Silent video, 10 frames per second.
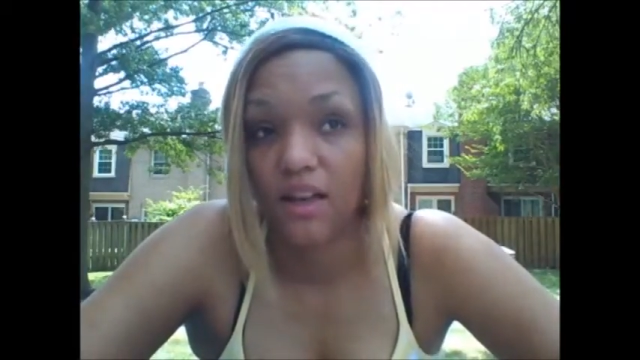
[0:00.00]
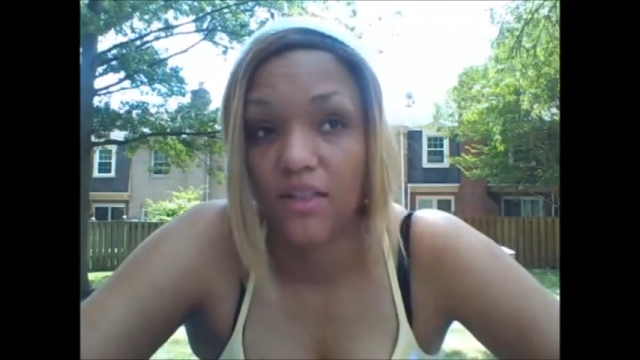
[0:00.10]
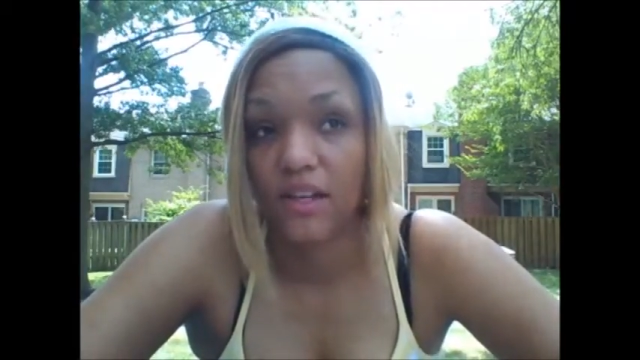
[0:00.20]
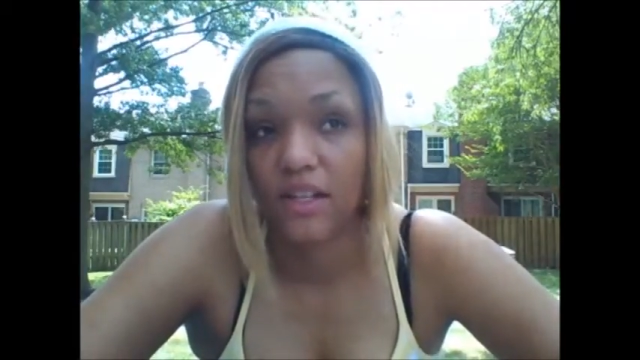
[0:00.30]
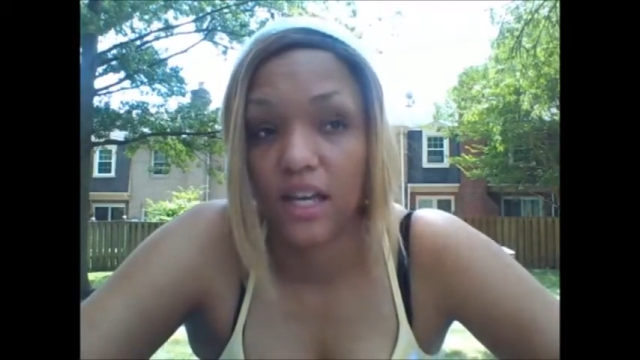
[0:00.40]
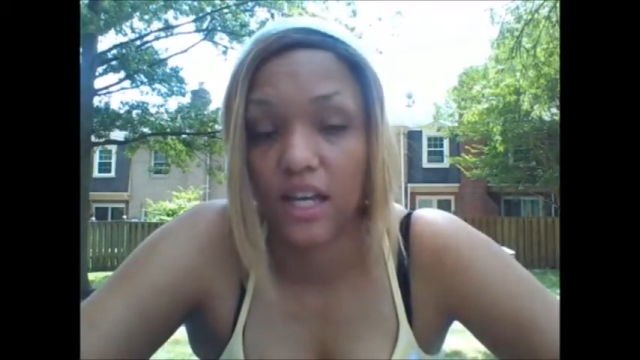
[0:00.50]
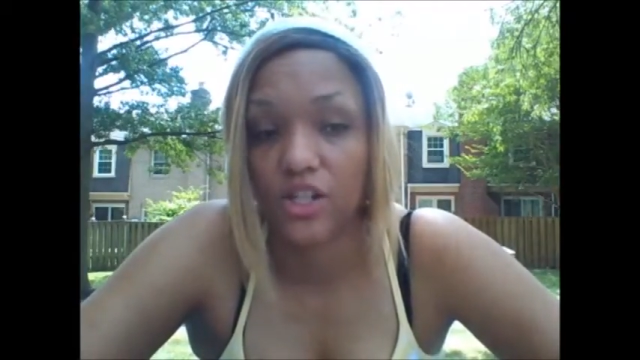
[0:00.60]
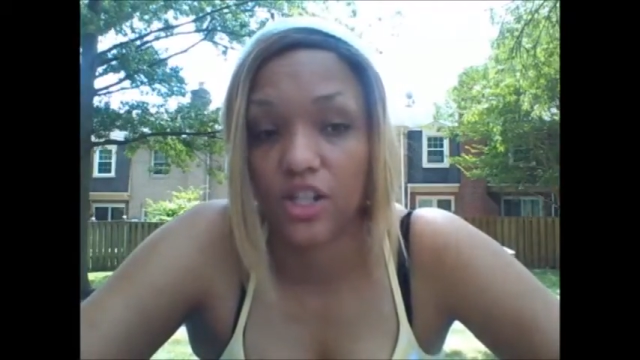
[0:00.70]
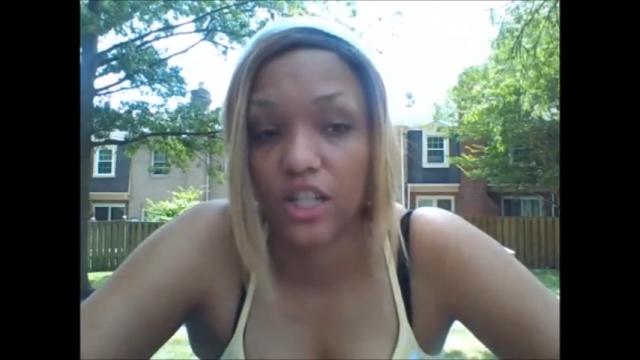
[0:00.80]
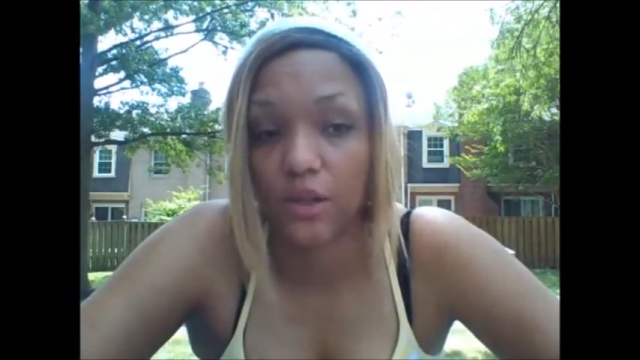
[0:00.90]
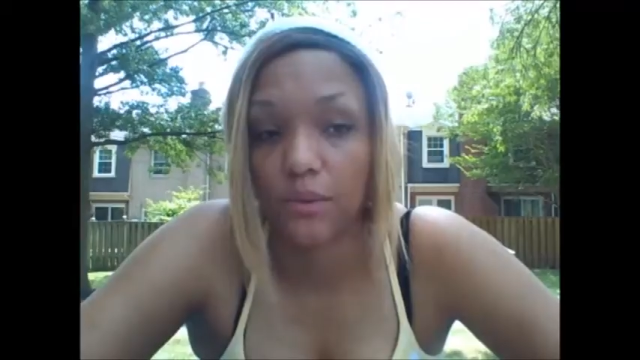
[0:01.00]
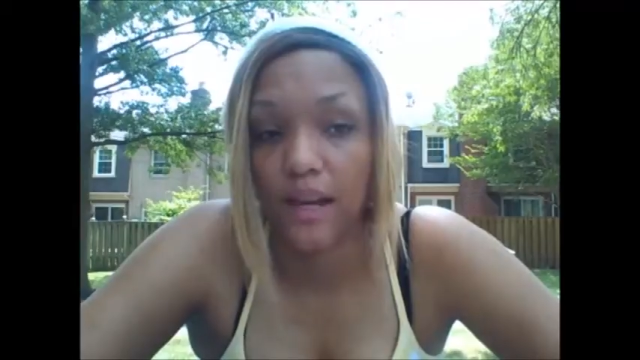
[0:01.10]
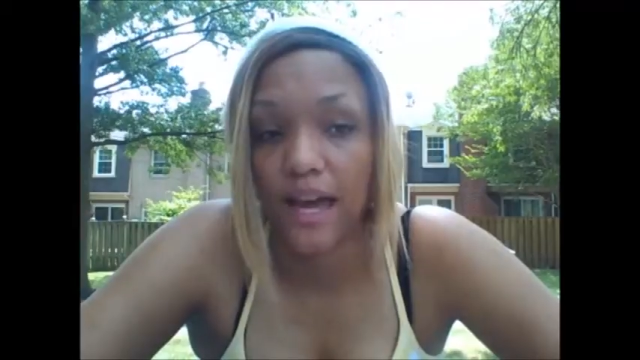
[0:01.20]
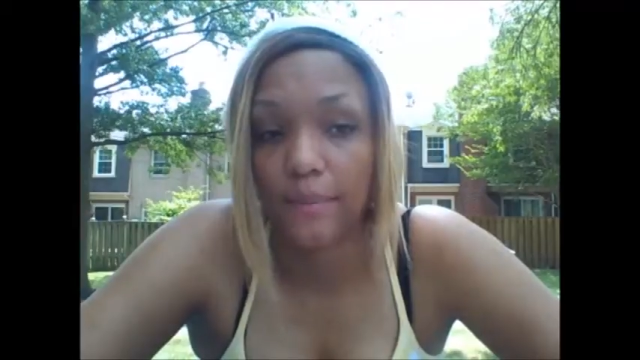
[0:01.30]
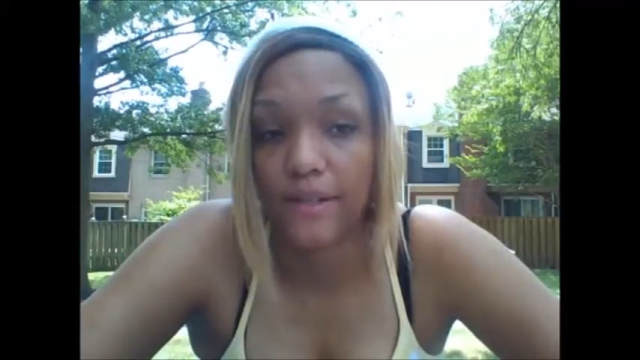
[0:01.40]
And then occasionally it
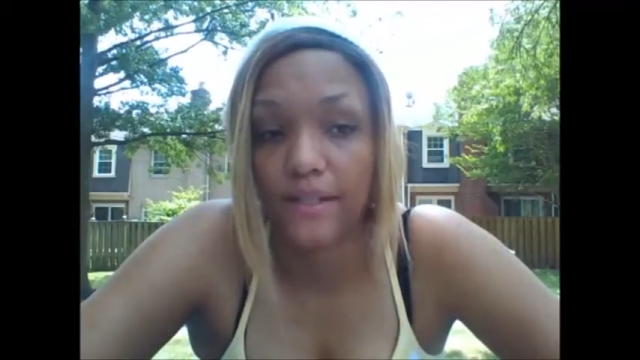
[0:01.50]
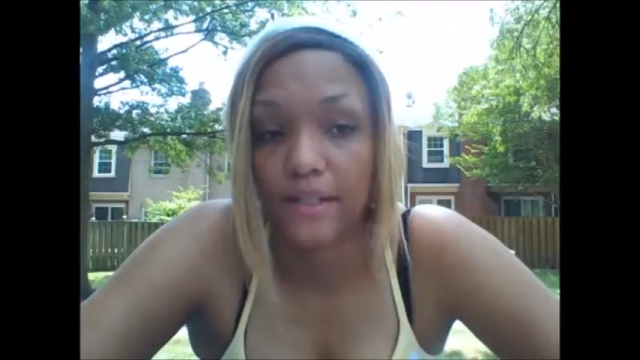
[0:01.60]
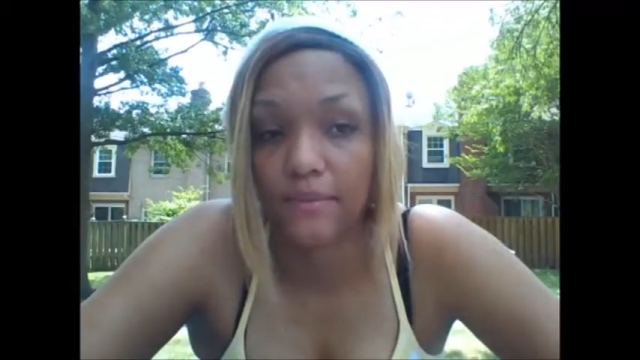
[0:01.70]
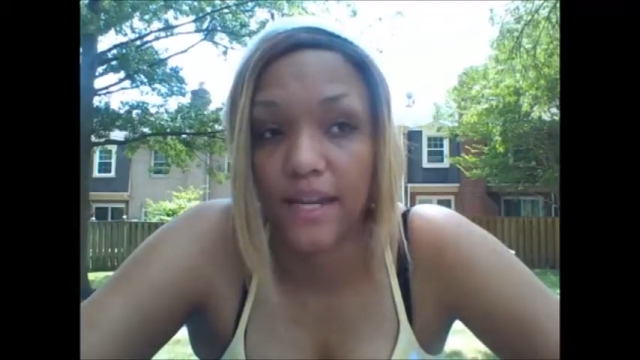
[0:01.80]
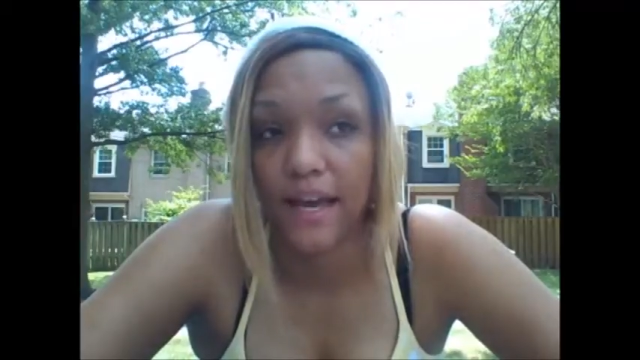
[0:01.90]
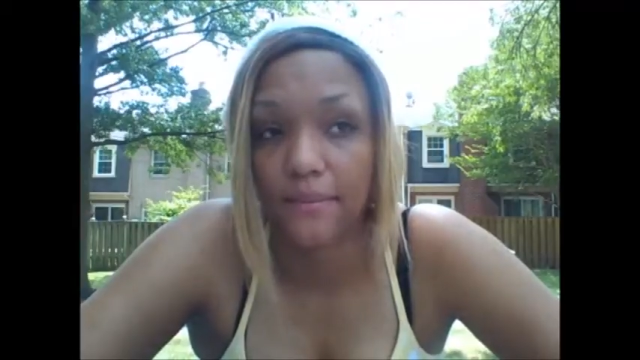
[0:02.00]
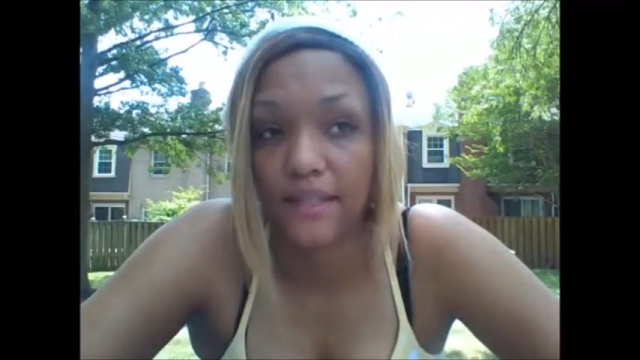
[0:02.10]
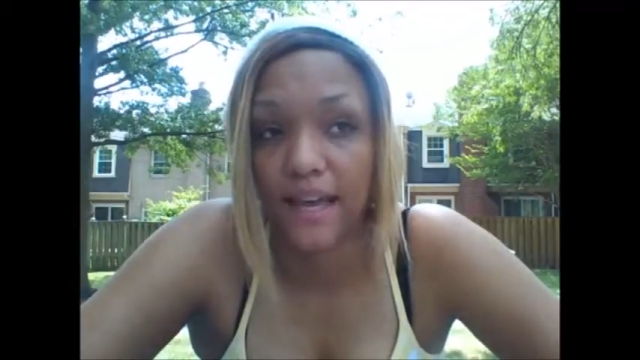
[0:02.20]
would happen sometimes